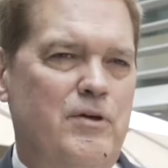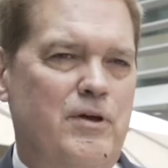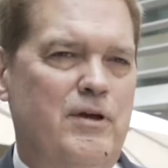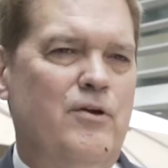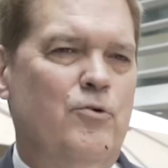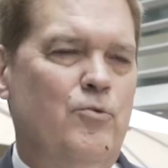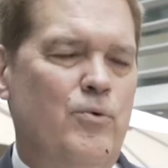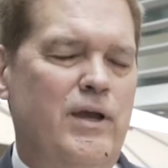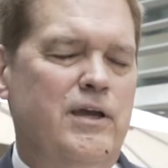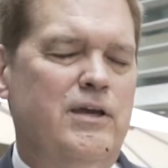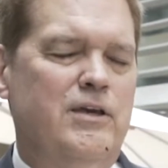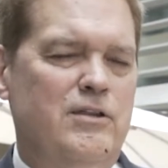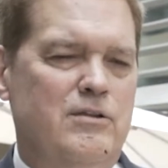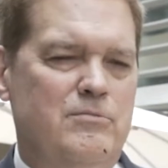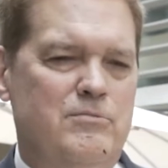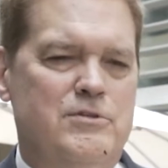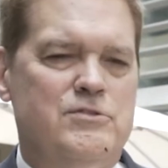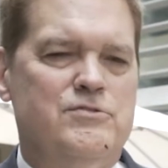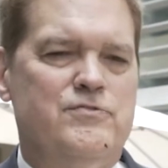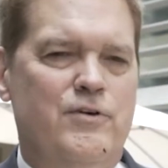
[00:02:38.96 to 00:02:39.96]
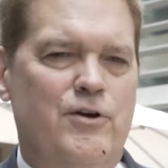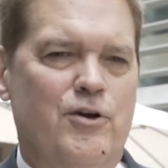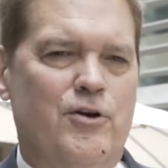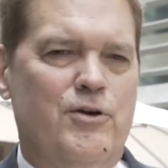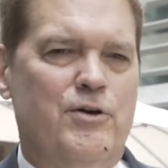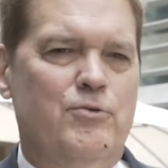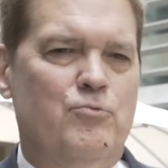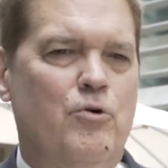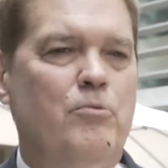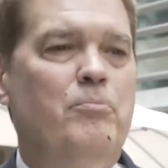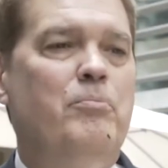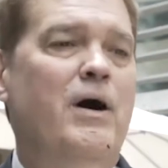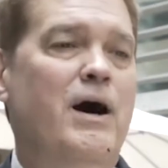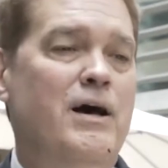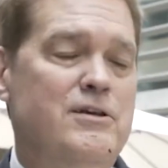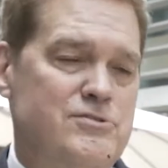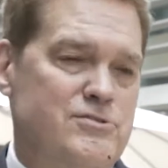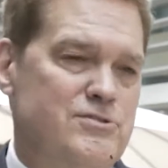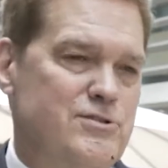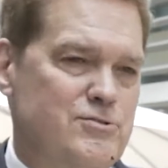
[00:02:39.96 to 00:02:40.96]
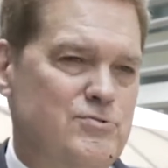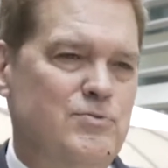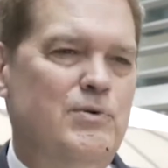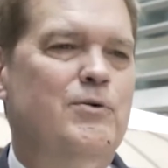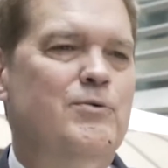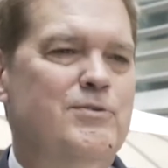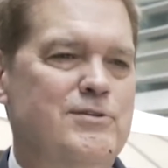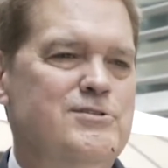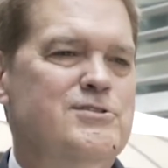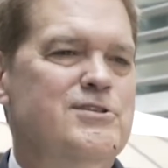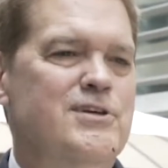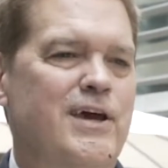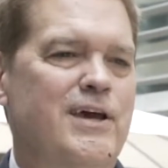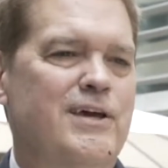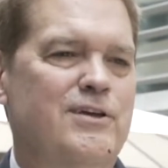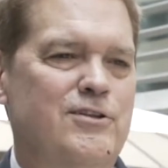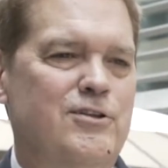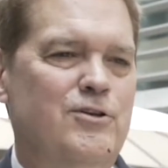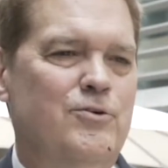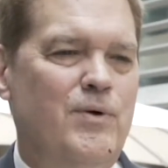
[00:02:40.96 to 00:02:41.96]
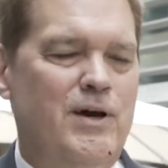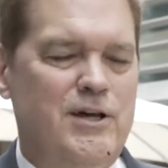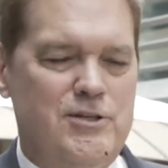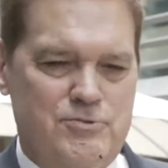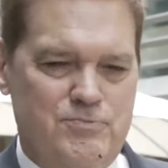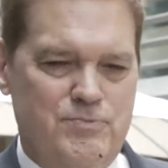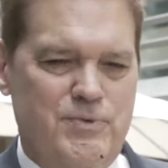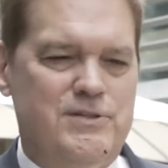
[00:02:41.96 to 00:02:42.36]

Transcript: curriculum is very robust, as we would say in the US,